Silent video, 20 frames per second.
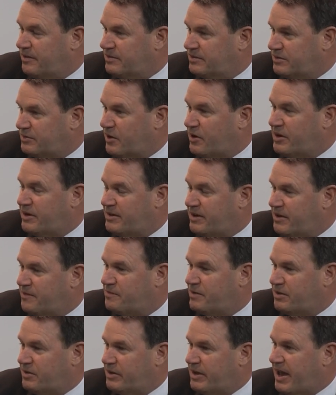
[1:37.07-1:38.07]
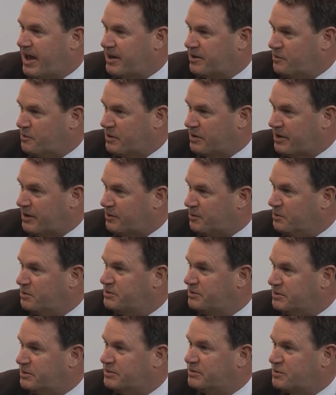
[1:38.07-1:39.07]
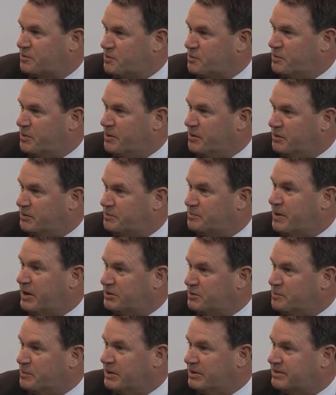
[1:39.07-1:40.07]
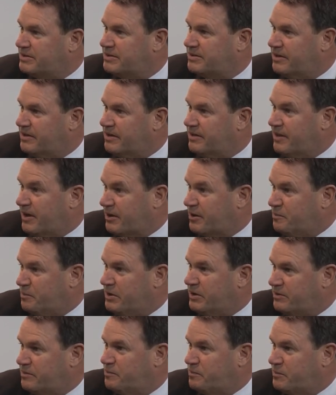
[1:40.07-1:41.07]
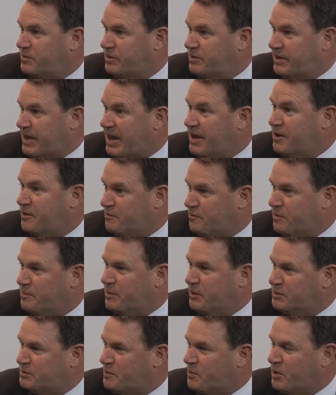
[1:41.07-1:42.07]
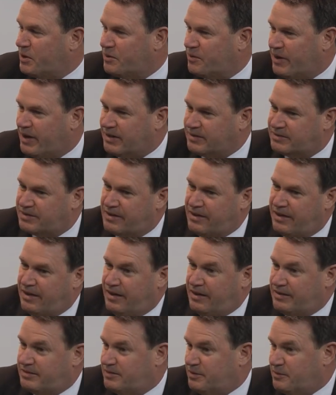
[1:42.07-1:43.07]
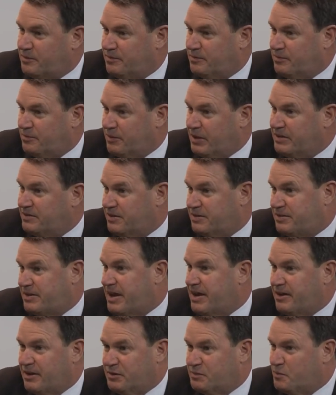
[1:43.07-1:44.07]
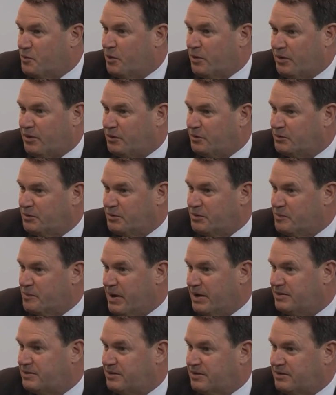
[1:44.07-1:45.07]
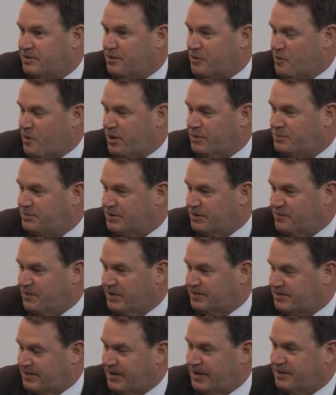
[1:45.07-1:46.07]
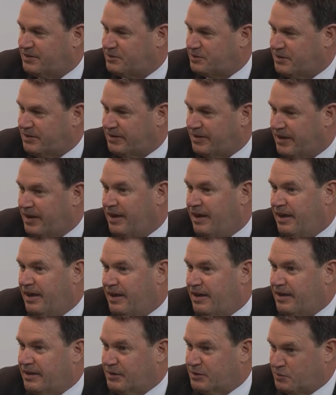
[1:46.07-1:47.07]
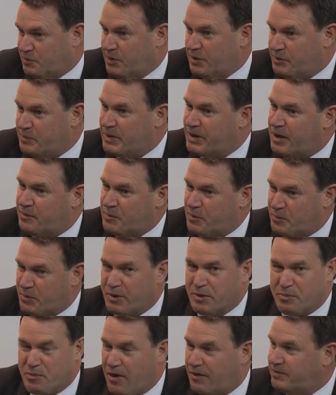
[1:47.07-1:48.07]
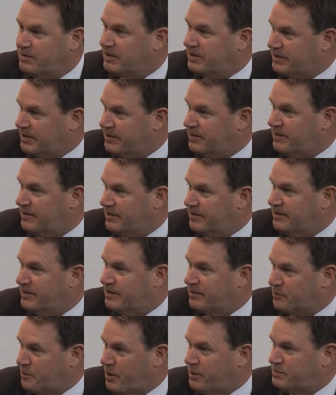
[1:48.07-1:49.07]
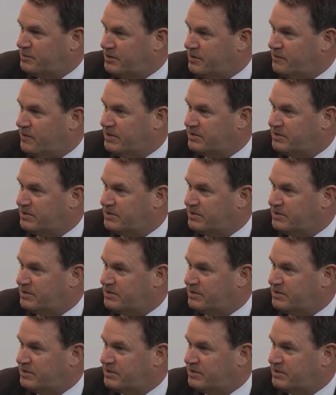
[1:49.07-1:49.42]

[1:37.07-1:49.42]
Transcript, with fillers: scientifically accurate conclusions through those measurements uh, that could be gained from those point clouds. So laser scanning has brought a whole new dimension to crime scene investigation, and it's really become a pretty prevalent in the, in the crime scene